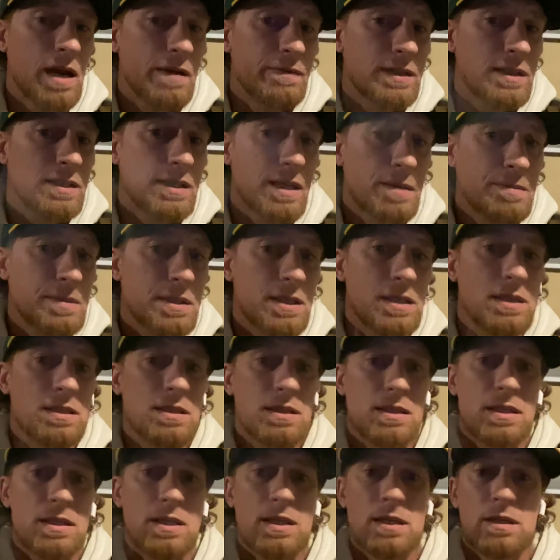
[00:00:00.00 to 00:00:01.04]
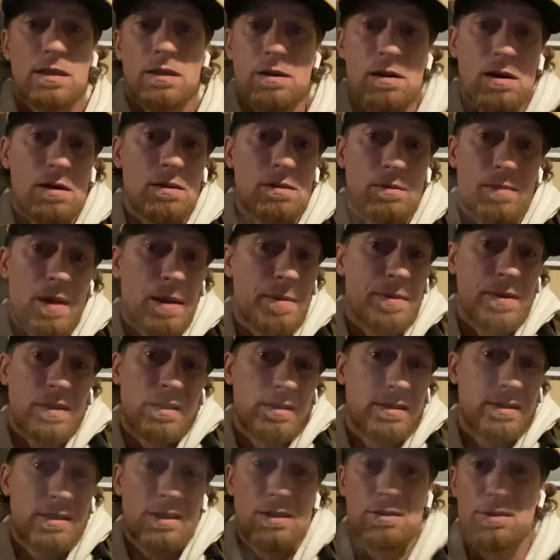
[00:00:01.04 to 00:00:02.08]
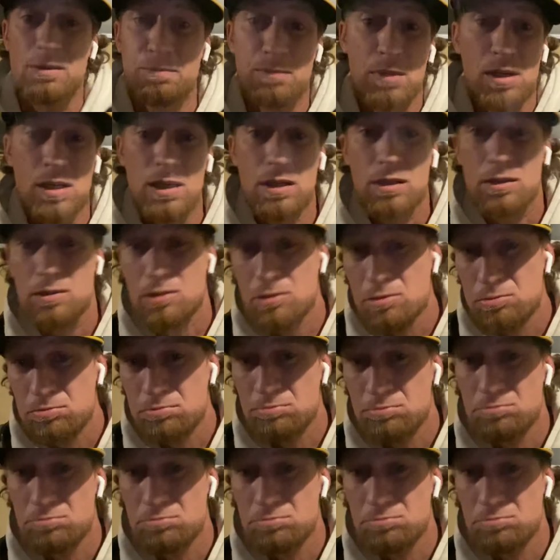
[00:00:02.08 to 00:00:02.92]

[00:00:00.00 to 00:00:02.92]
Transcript: of acceptance and, maybe it'll sell some books.